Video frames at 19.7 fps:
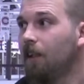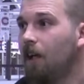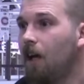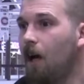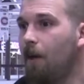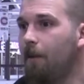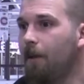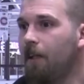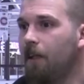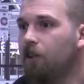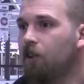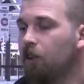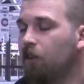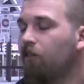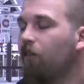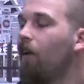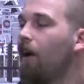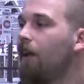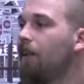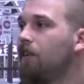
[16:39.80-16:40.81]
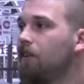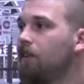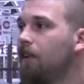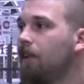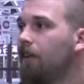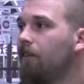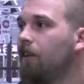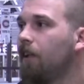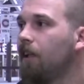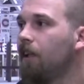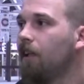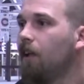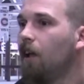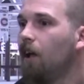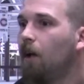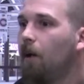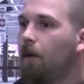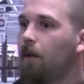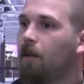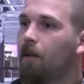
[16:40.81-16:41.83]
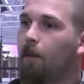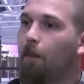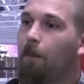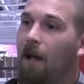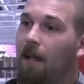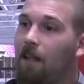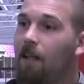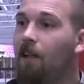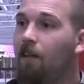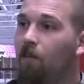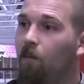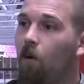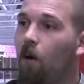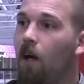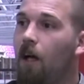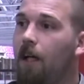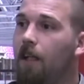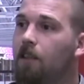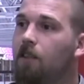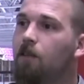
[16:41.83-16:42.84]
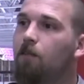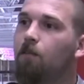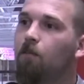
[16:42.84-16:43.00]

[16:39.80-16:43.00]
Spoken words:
I mean, they're just friends and everything. Competitive-wise,